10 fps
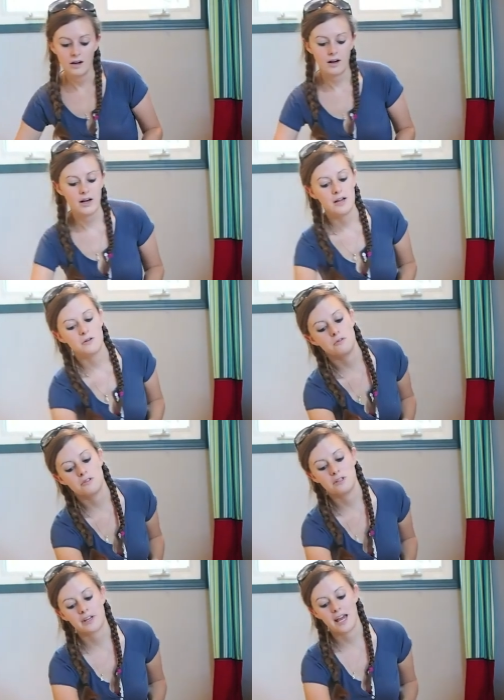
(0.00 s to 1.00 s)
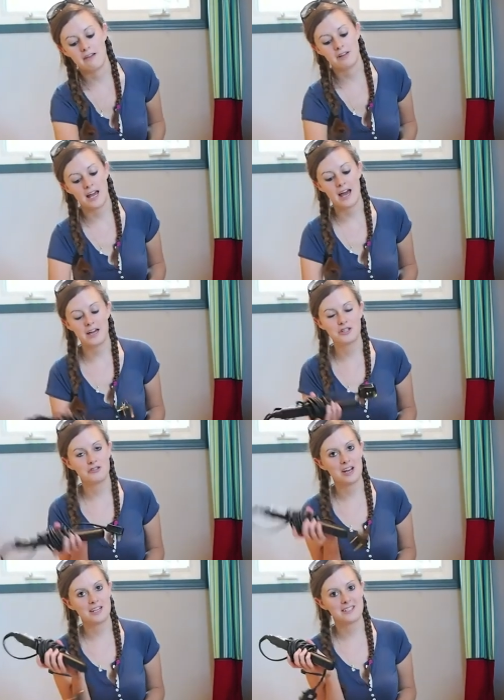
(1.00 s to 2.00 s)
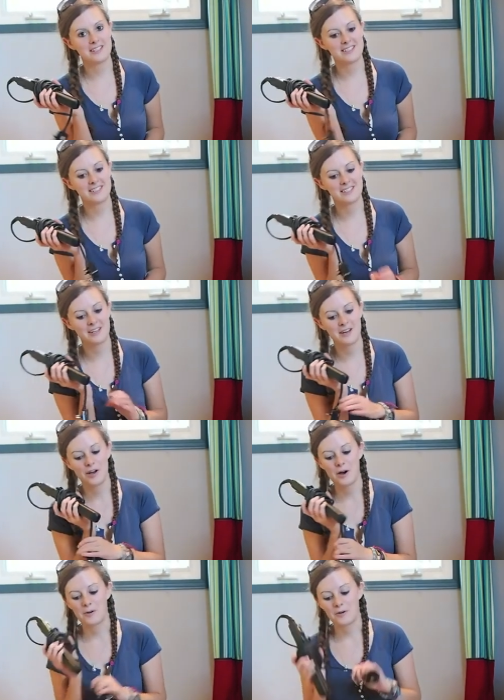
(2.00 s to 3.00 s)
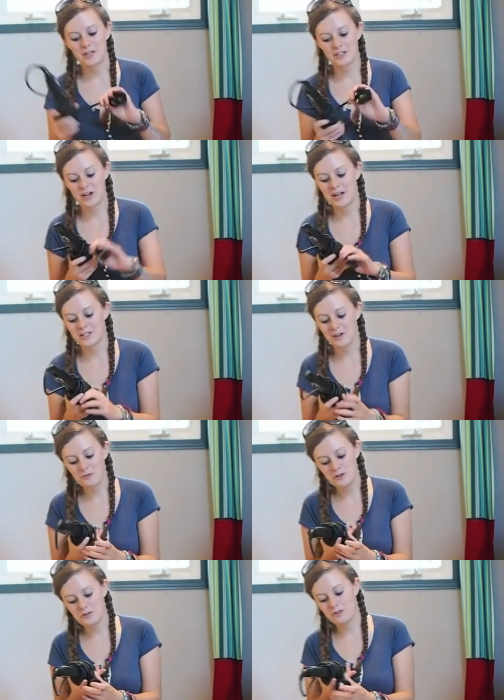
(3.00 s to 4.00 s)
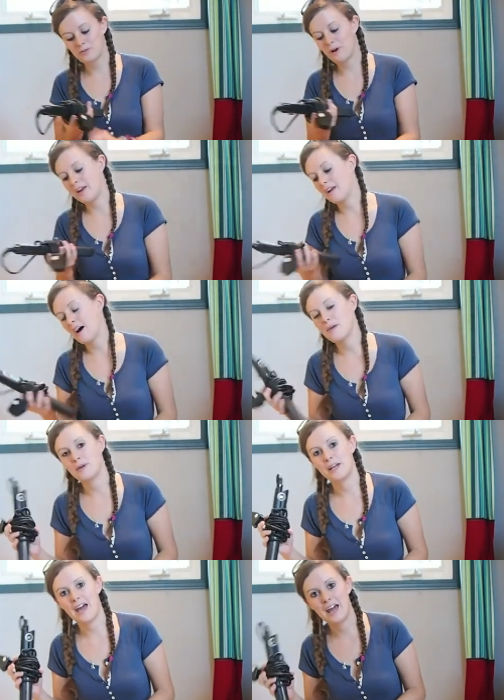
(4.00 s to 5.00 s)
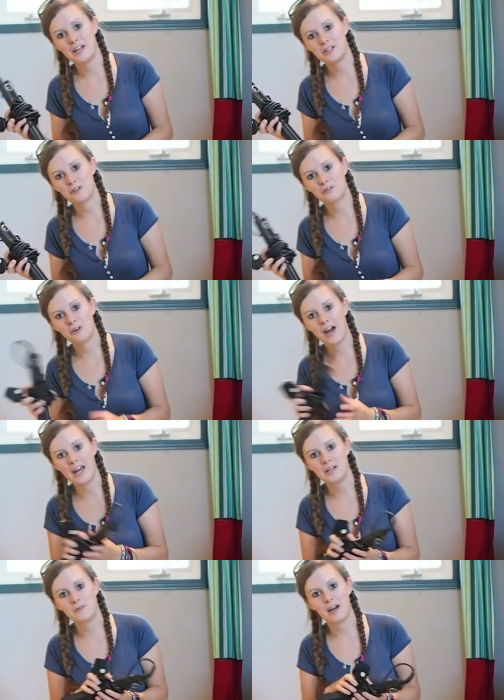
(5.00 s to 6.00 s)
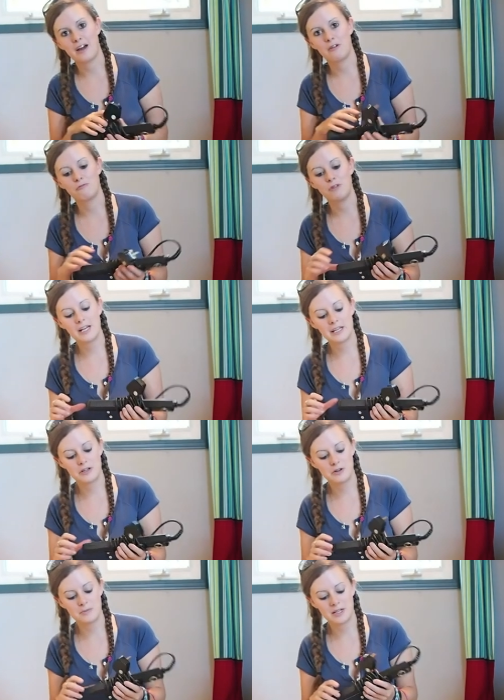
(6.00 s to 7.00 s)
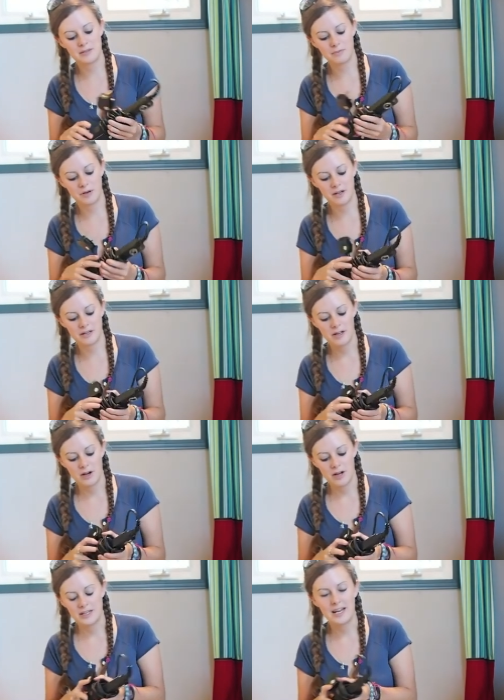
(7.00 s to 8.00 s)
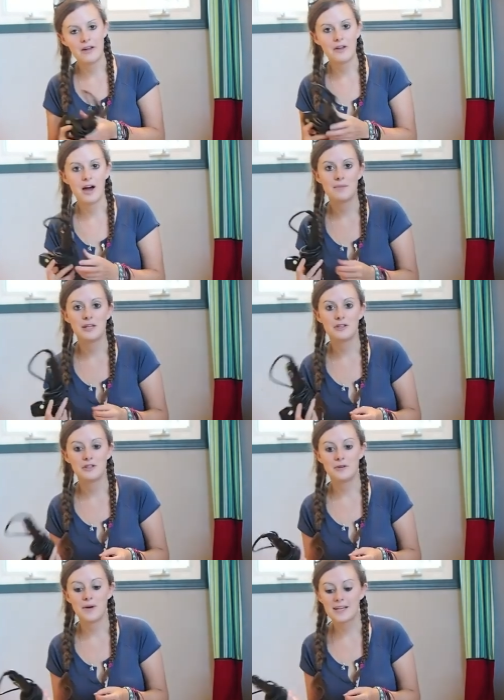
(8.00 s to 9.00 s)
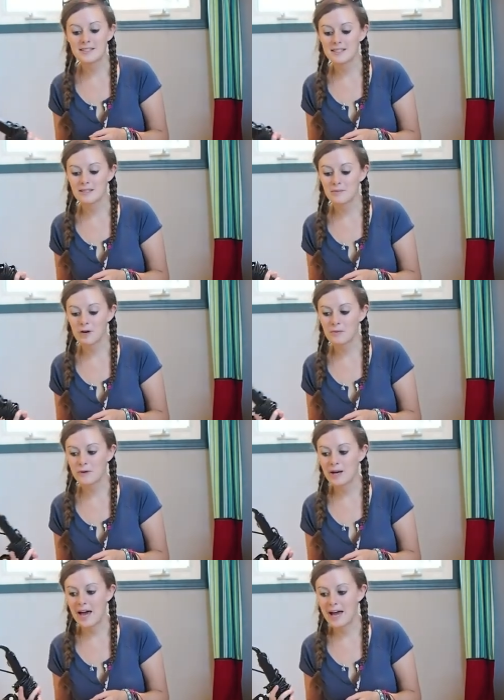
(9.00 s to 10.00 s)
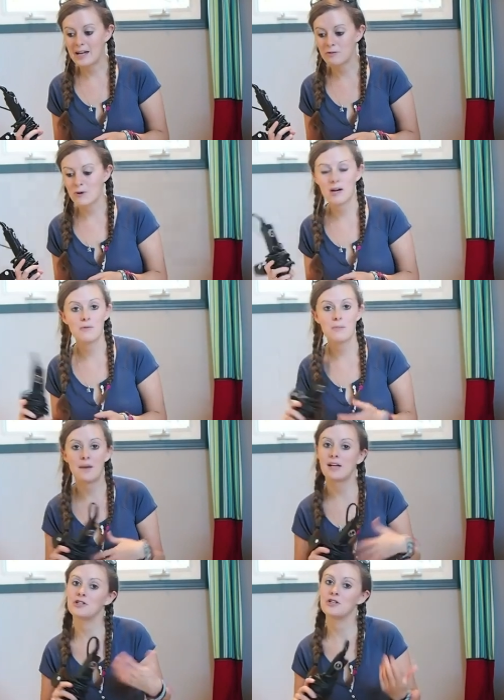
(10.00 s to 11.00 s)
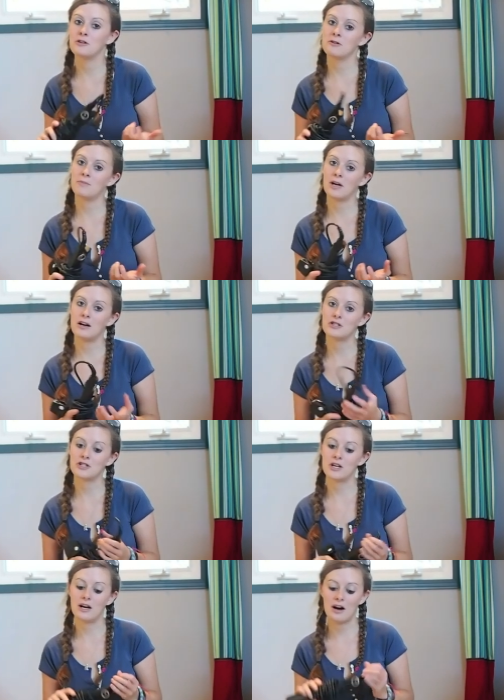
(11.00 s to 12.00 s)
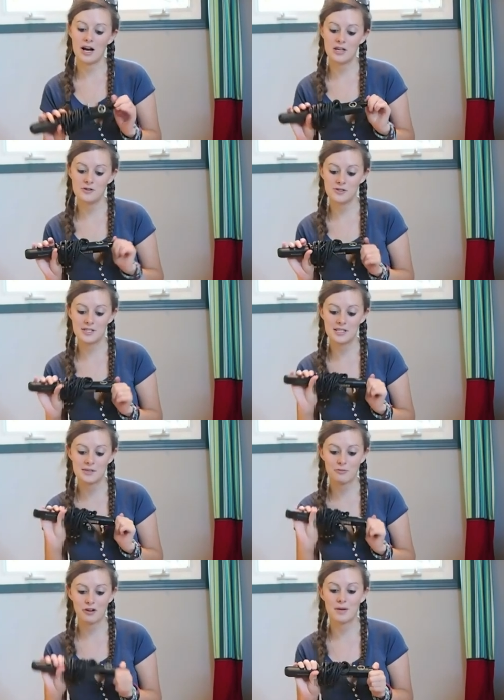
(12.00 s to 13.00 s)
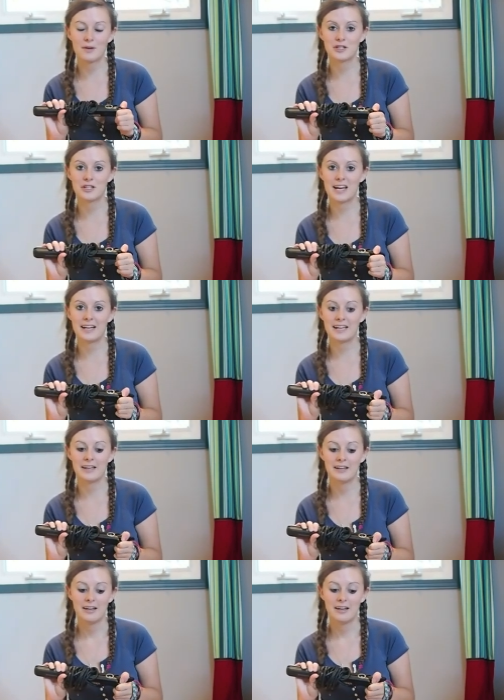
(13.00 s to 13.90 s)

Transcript: I also carry hair straighteners, which I don't use when I'm in Asia or anywhere really humid, but now that I'm in the US at the moment, and when I went back to Europe last year, I used these pretty much daily.